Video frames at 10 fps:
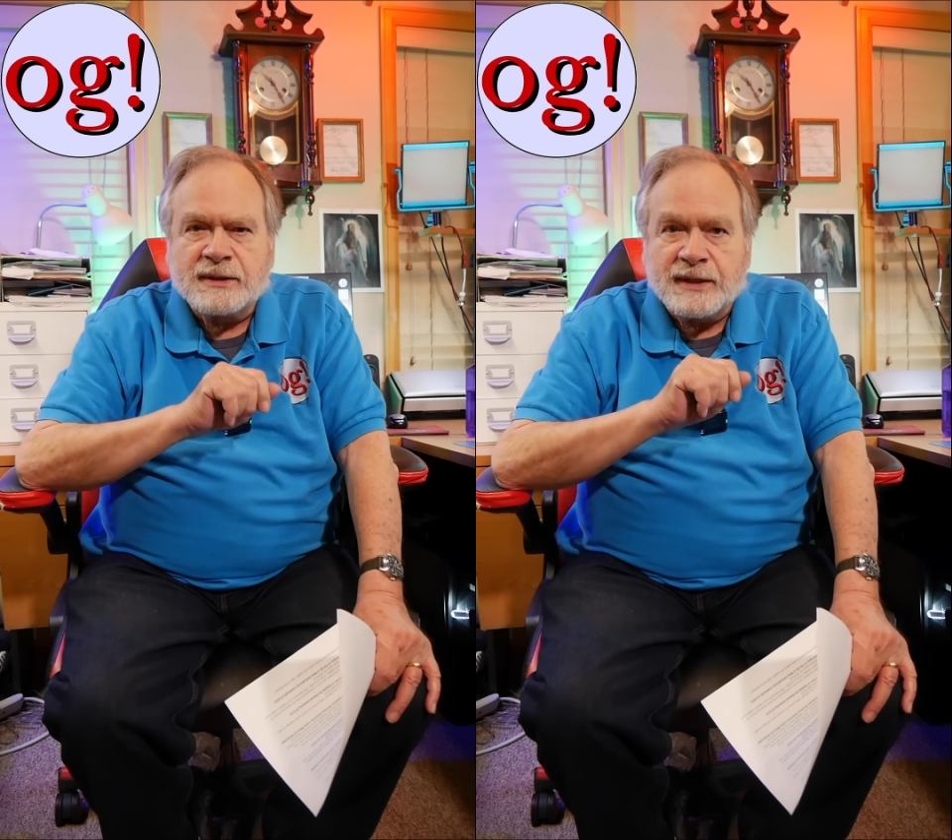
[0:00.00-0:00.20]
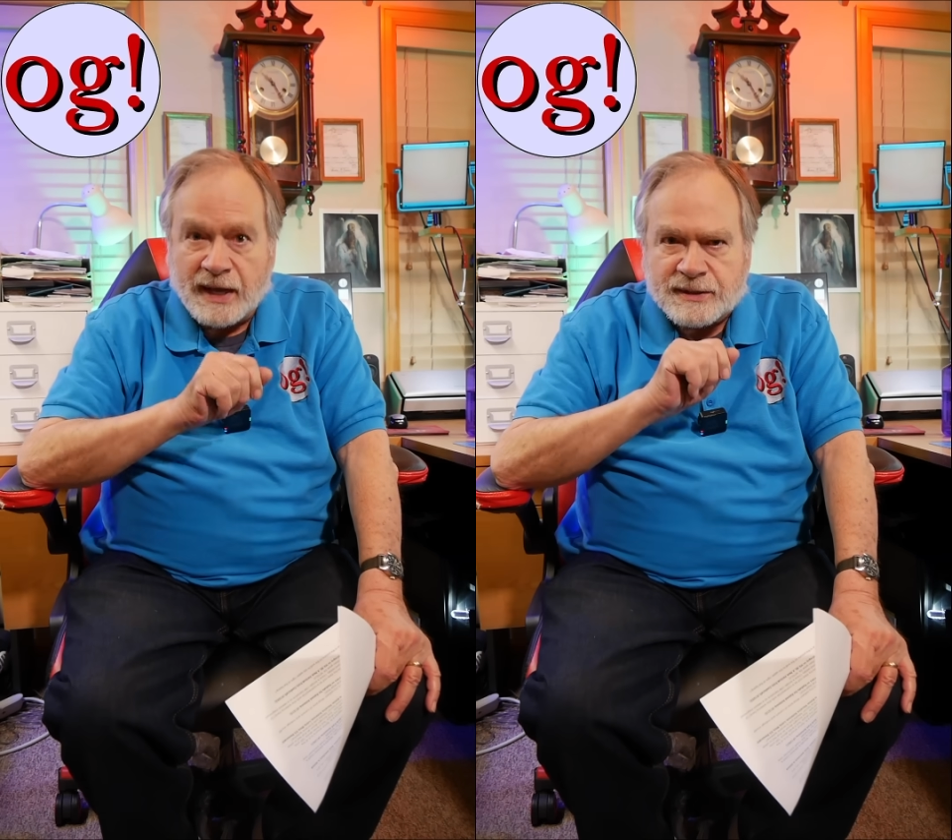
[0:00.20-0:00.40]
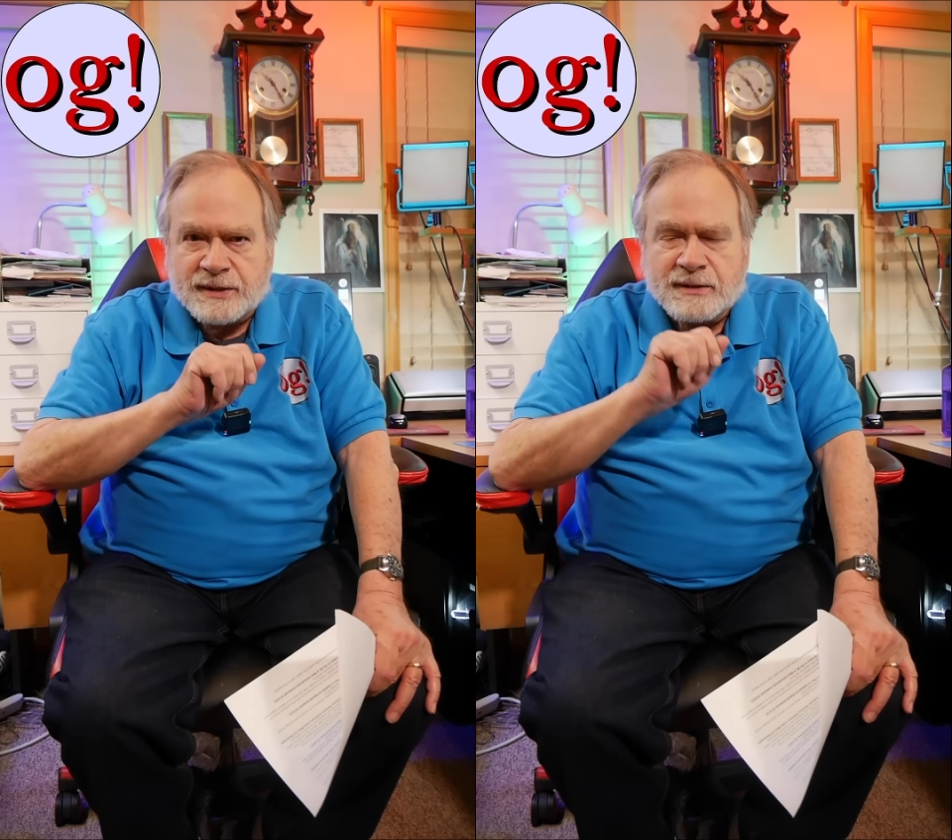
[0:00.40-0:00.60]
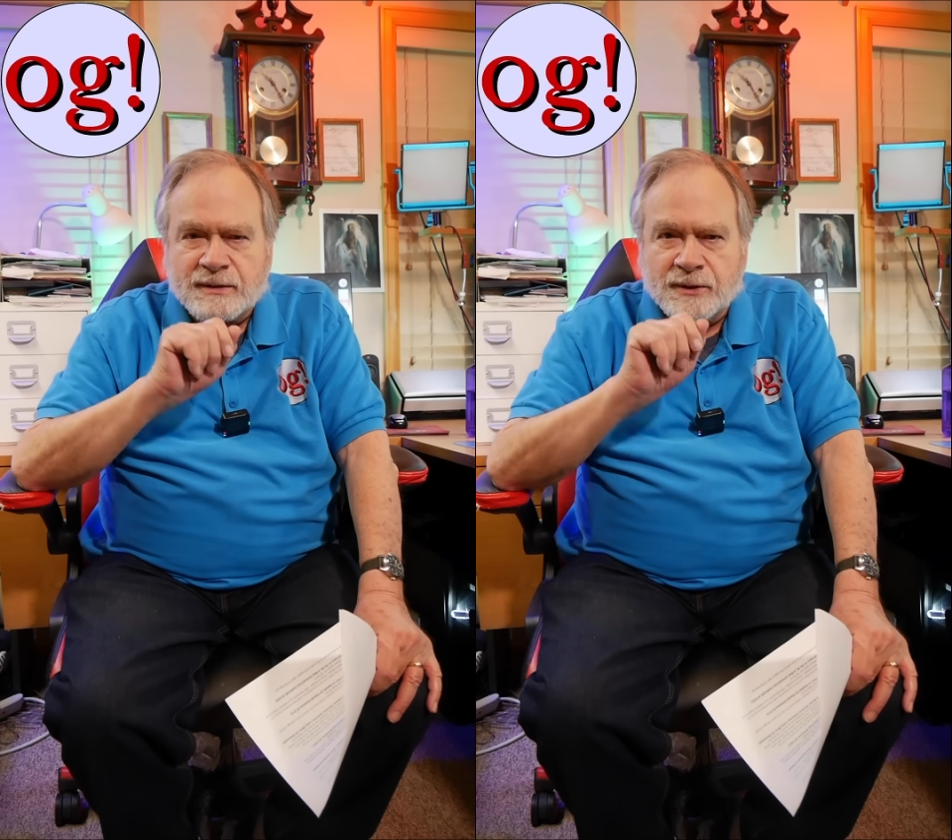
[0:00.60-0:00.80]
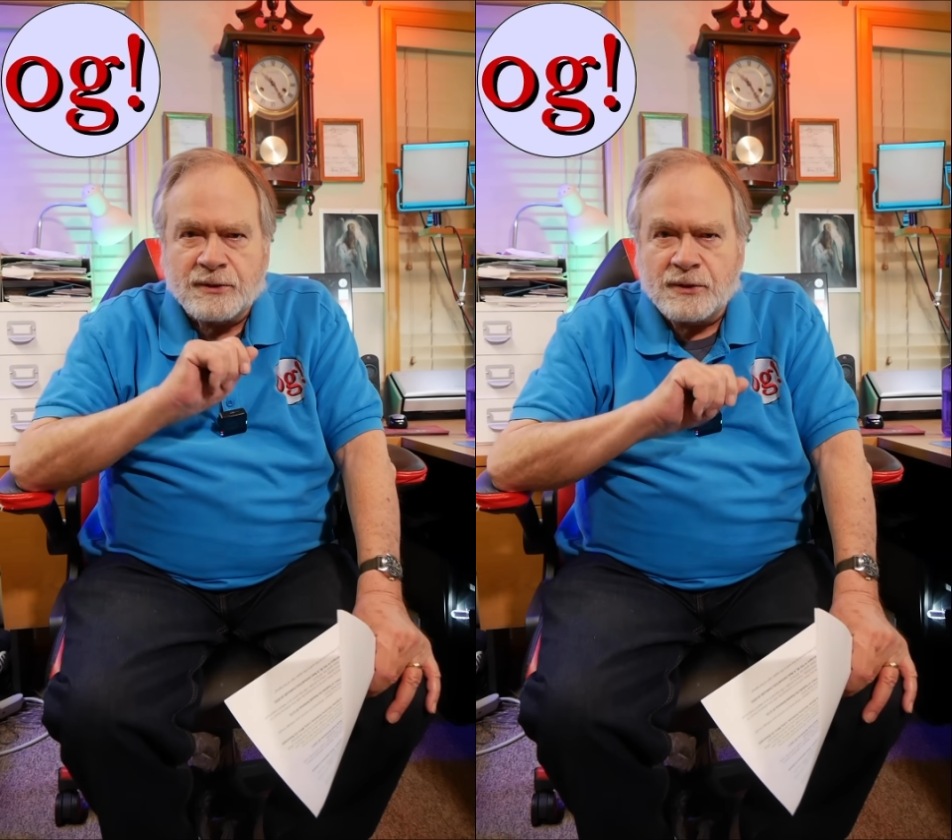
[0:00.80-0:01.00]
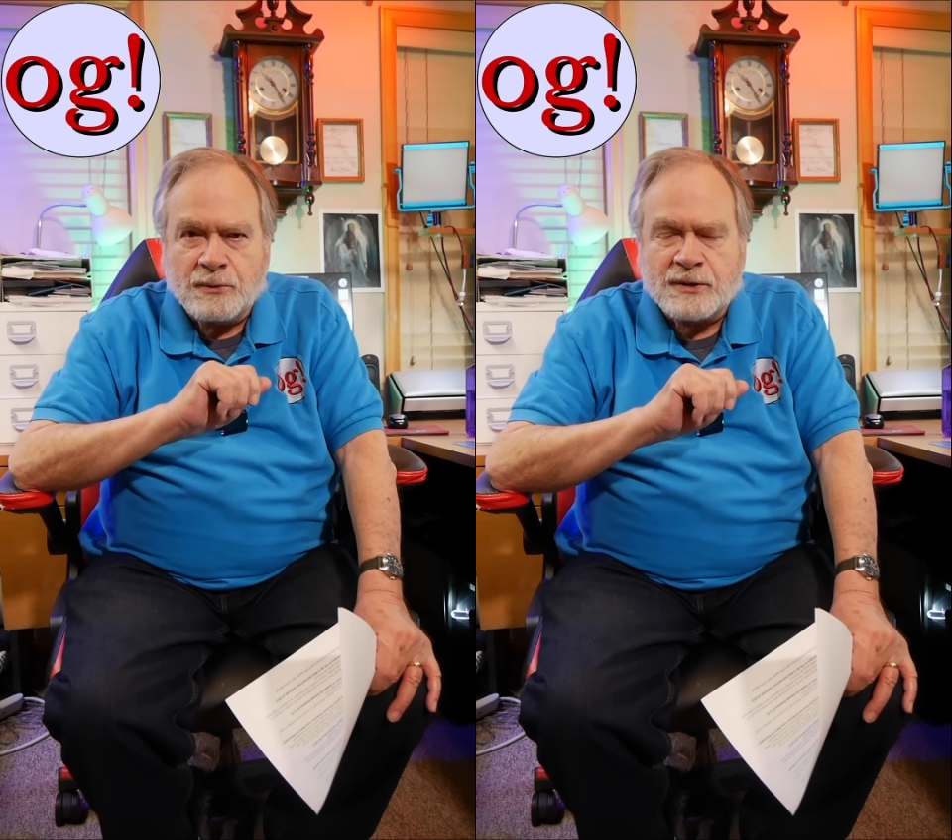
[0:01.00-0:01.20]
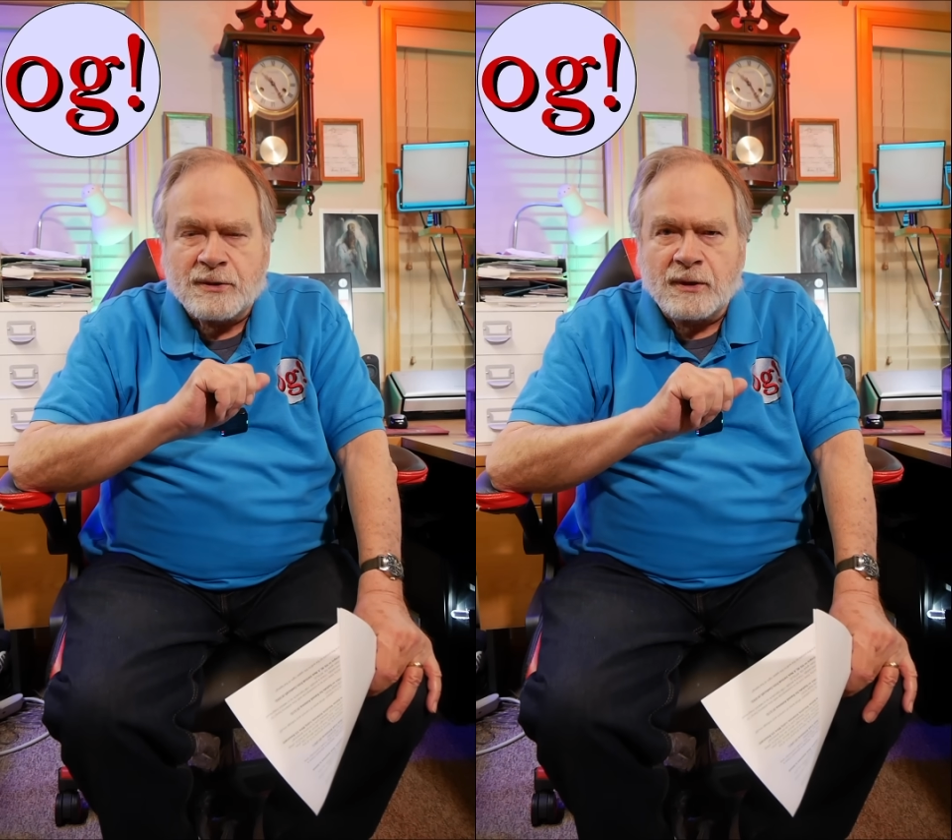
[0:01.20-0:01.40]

Yes, you can do what you're